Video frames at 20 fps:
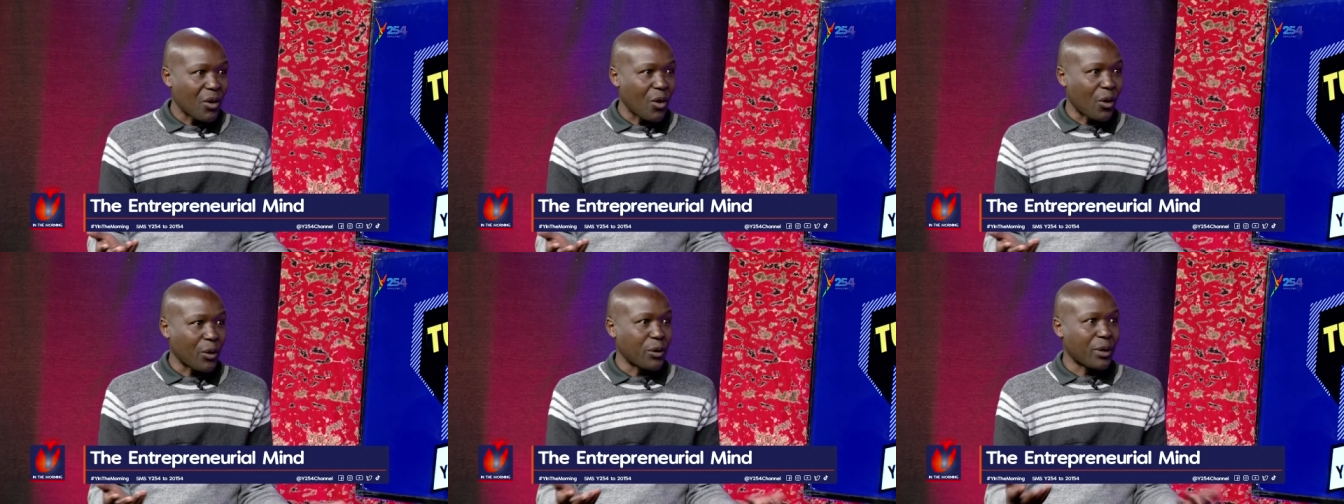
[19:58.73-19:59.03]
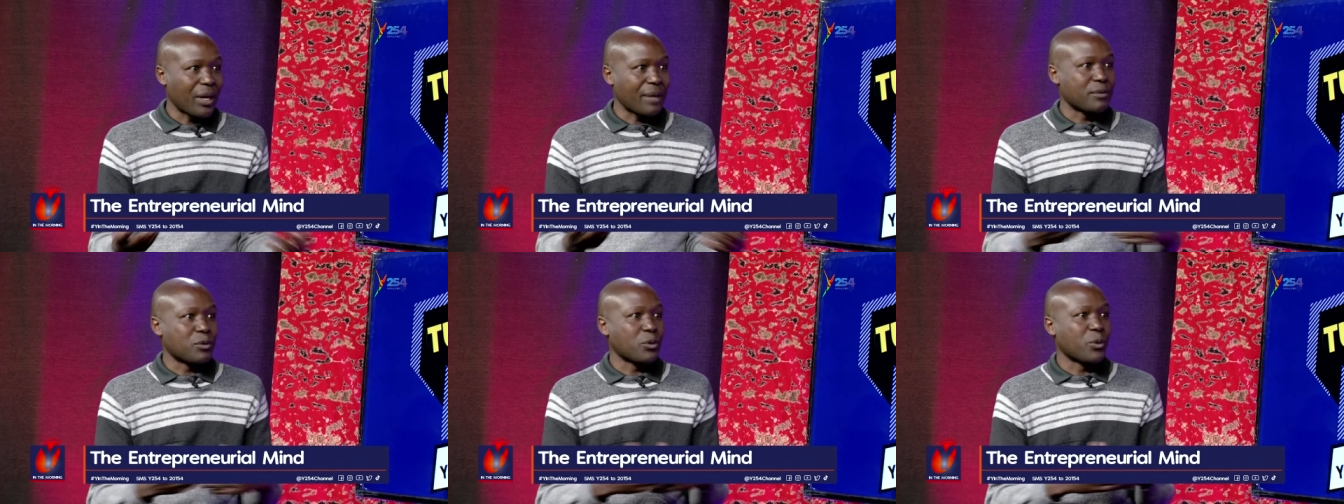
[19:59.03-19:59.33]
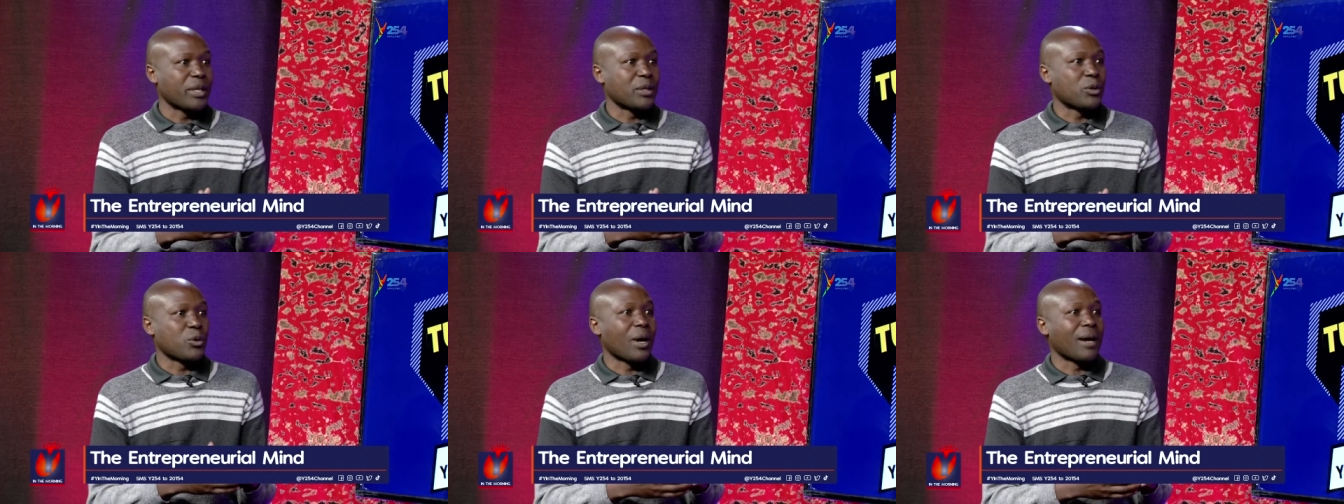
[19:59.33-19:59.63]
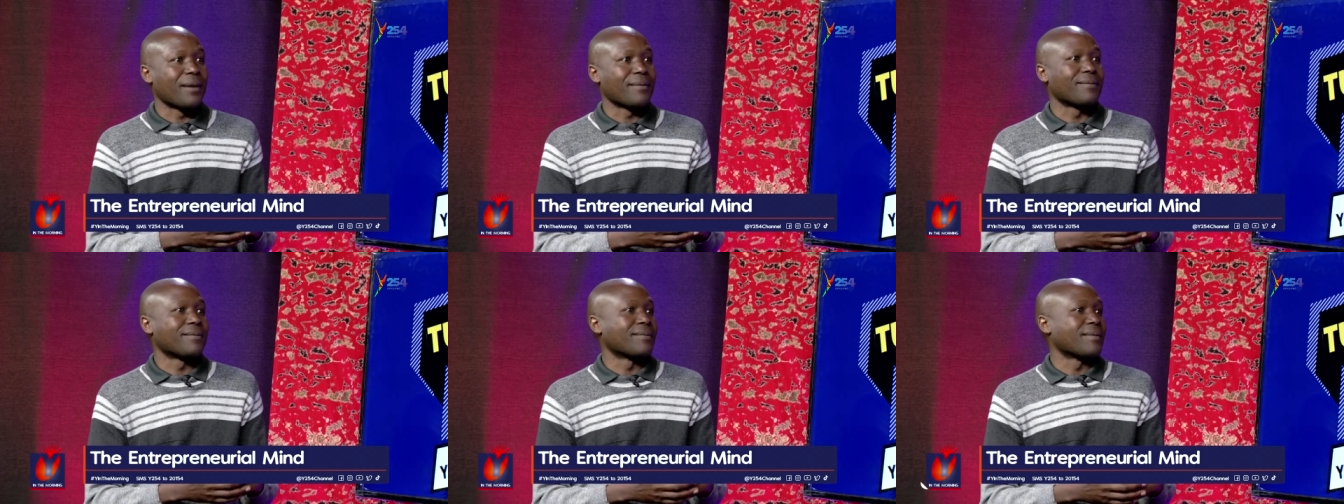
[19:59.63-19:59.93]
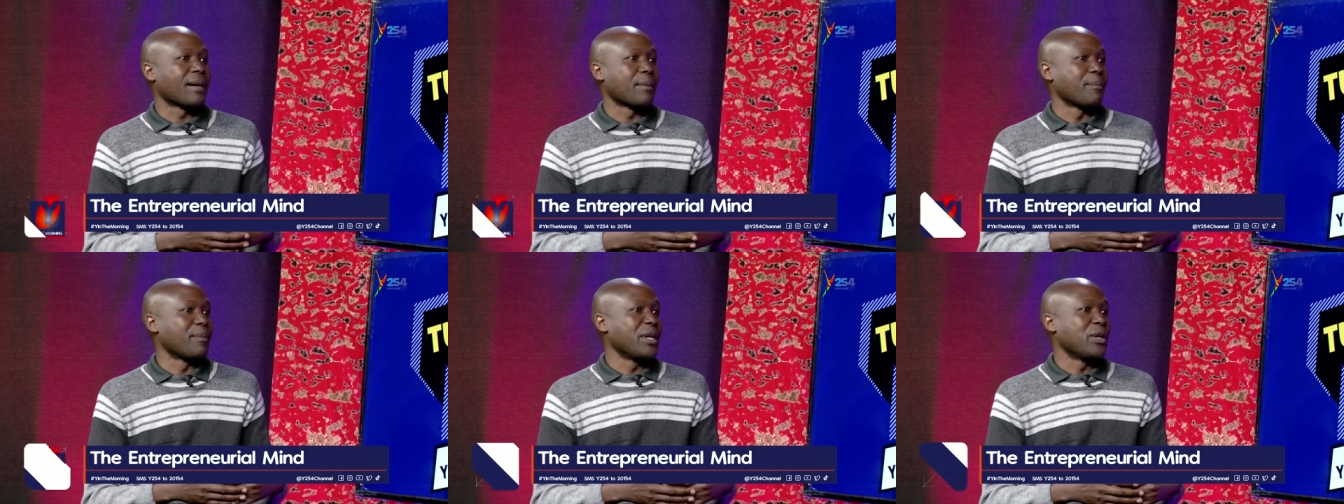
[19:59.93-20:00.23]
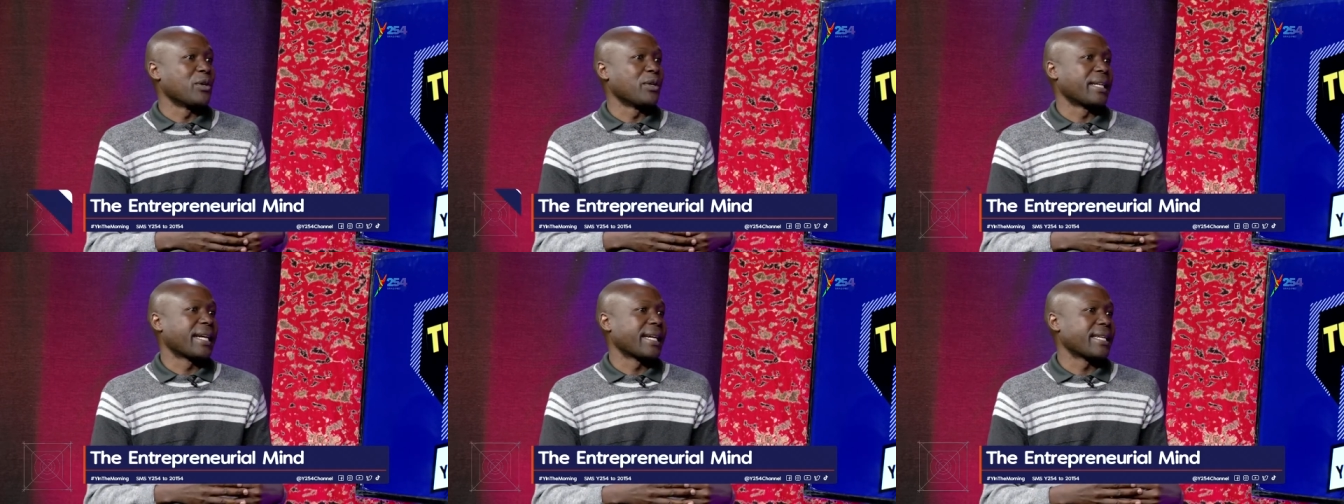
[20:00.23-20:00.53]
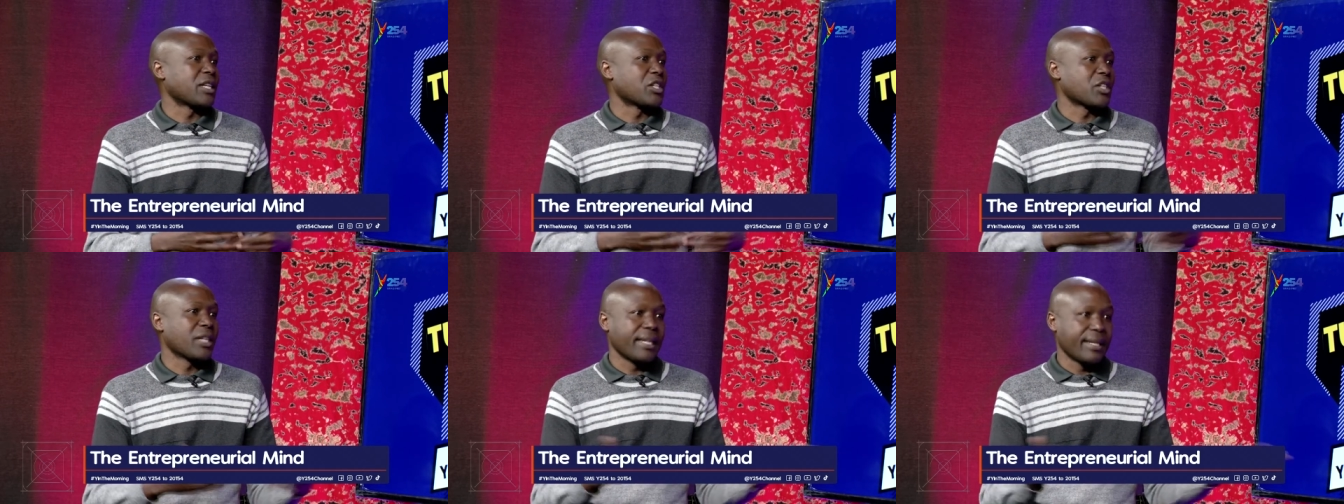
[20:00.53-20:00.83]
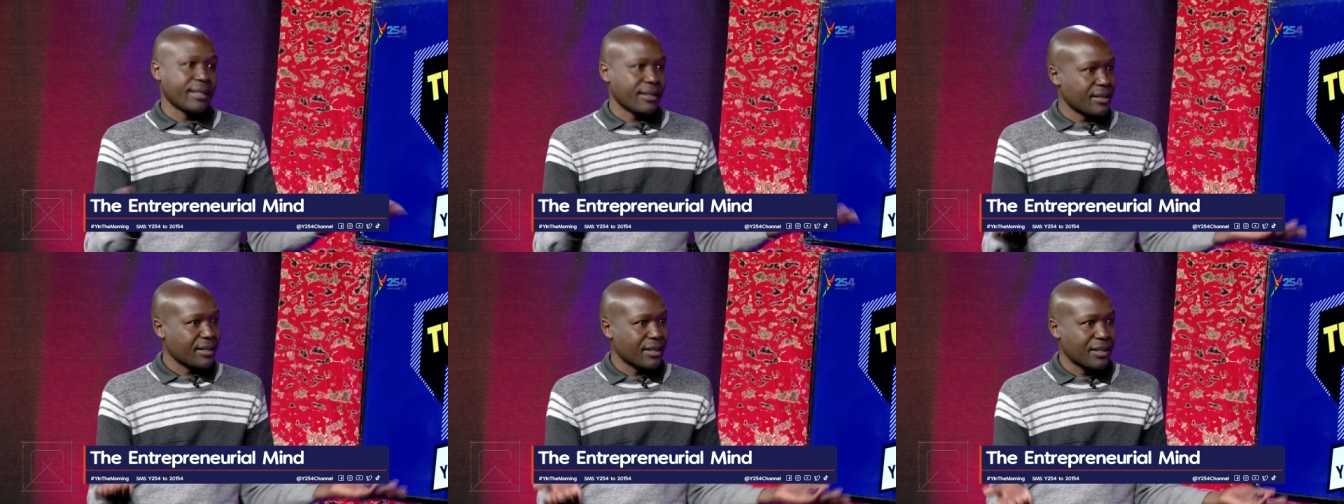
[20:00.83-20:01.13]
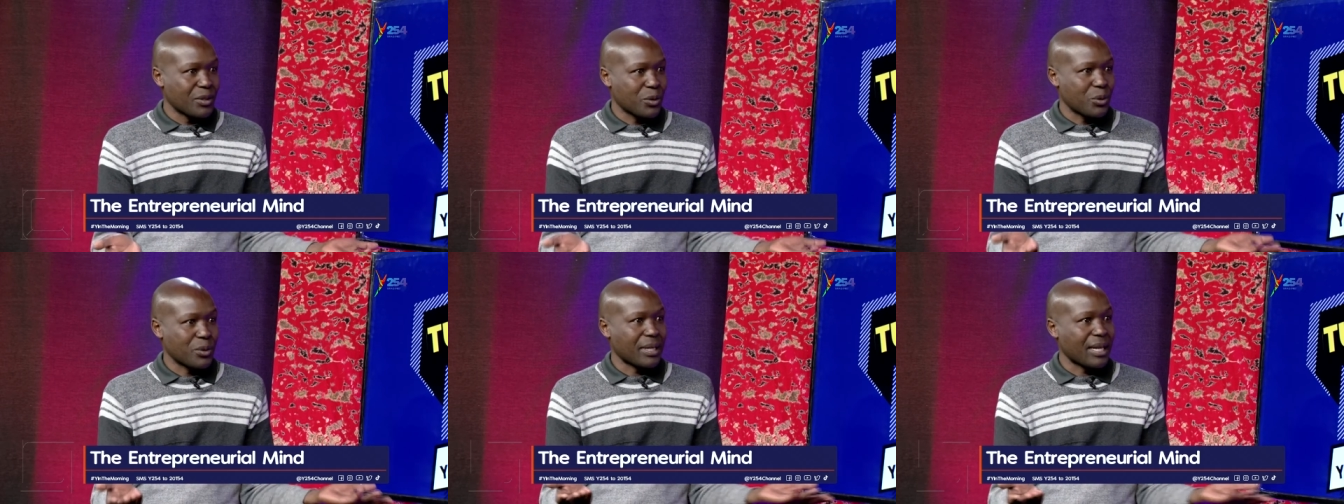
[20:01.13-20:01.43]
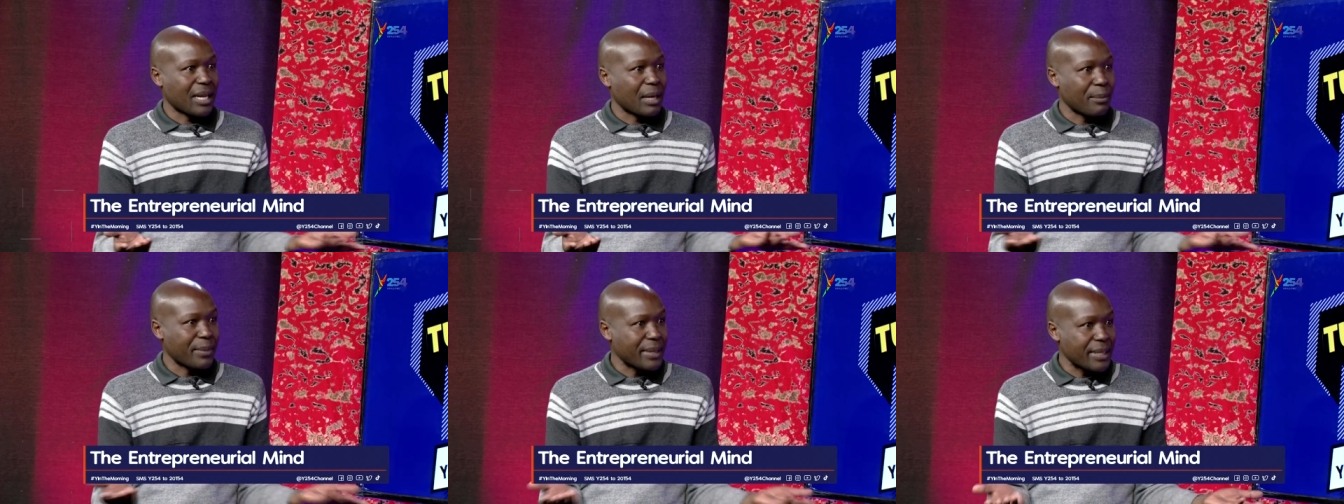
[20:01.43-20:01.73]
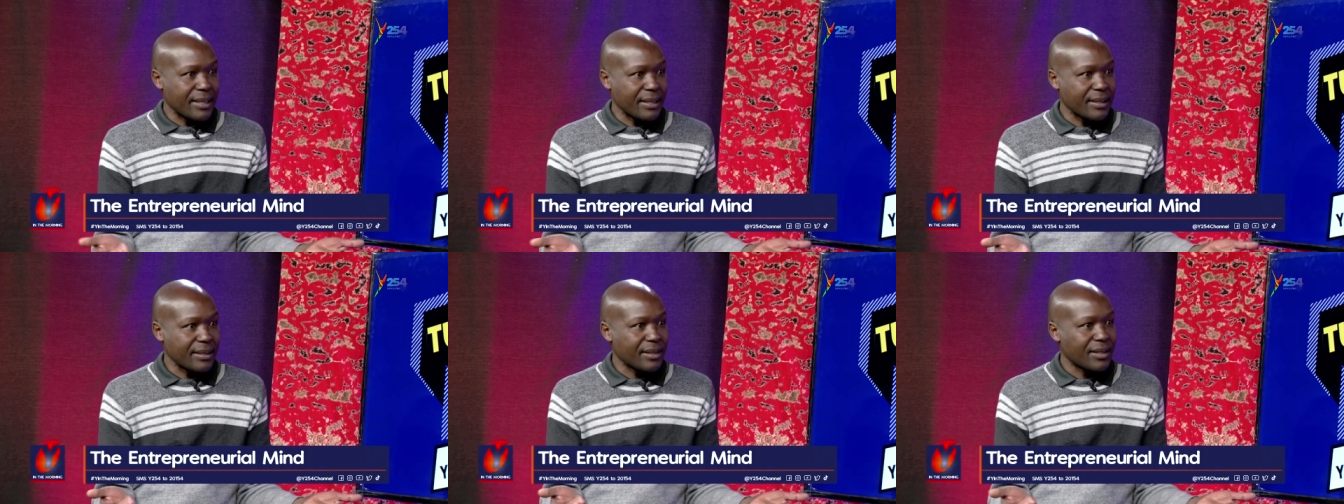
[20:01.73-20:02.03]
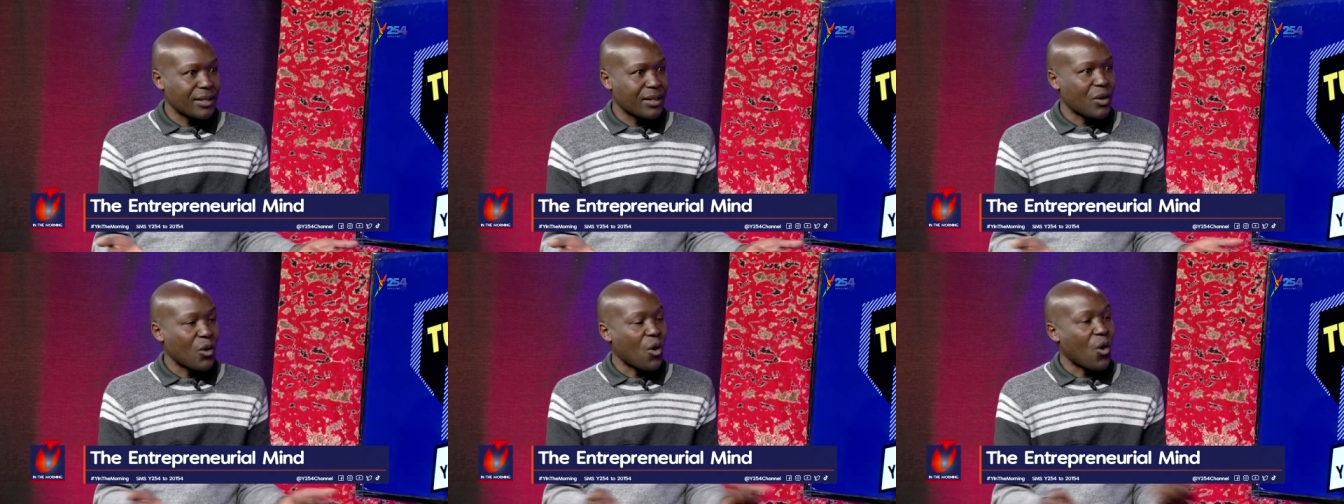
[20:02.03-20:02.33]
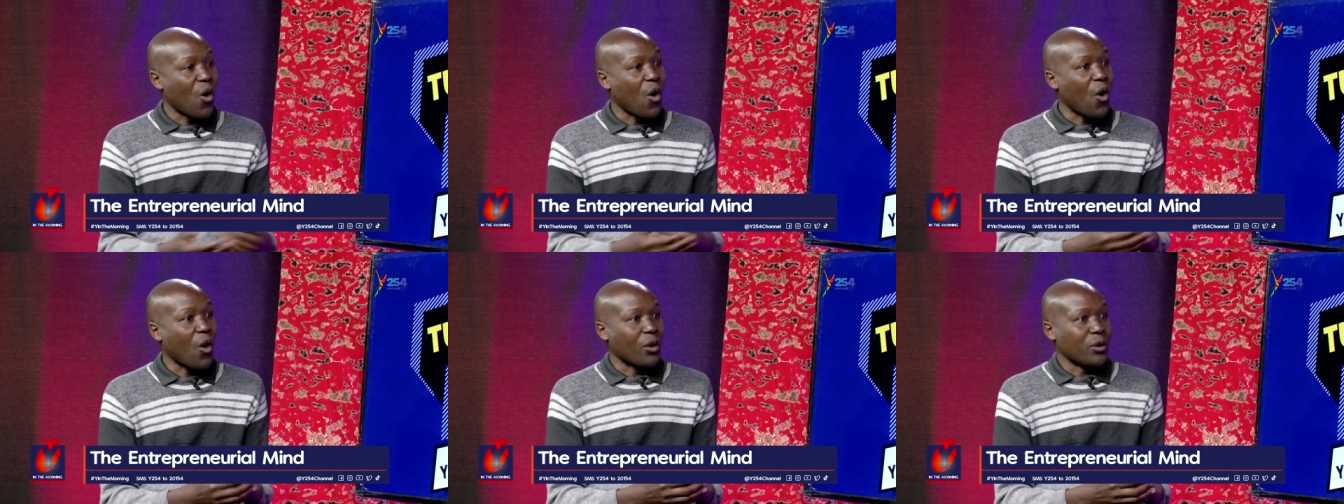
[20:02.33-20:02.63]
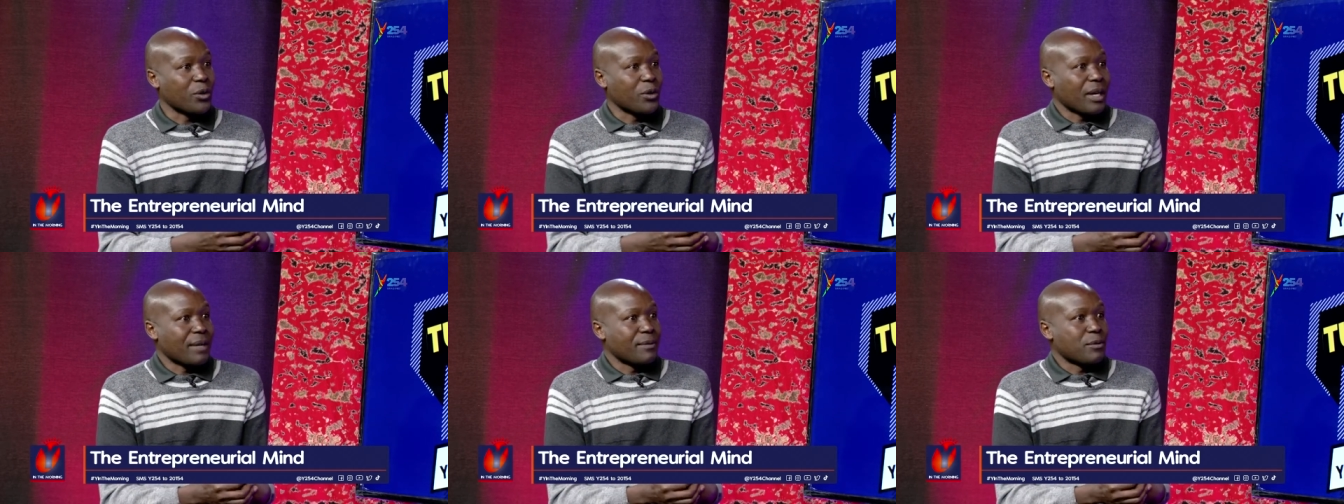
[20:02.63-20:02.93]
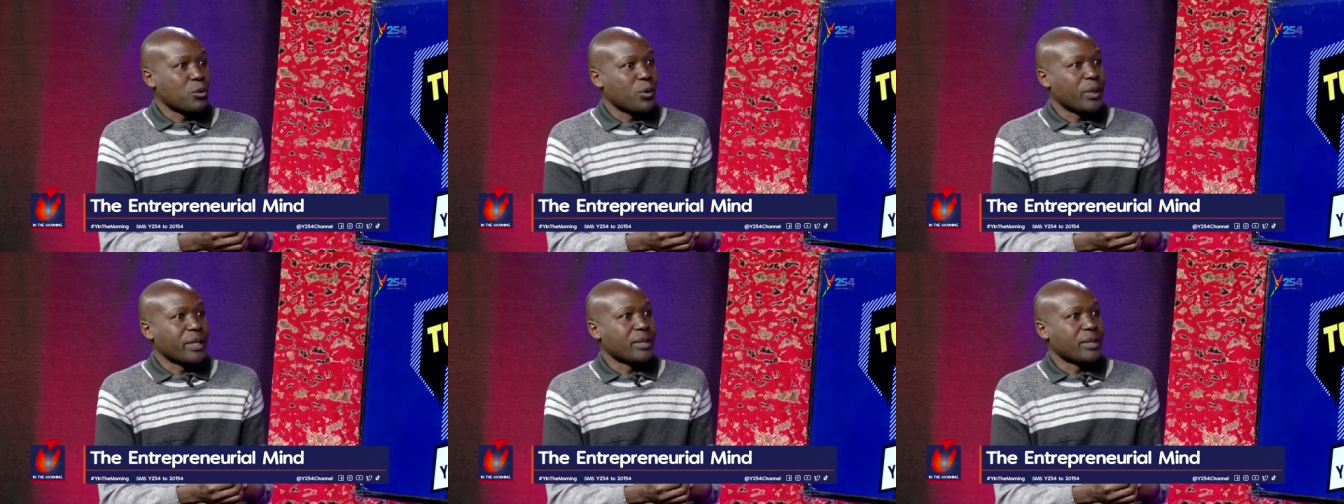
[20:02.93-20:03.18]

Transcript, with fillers: or you don't have to wait to have a million Kenya shillings to start a business, or you don't have to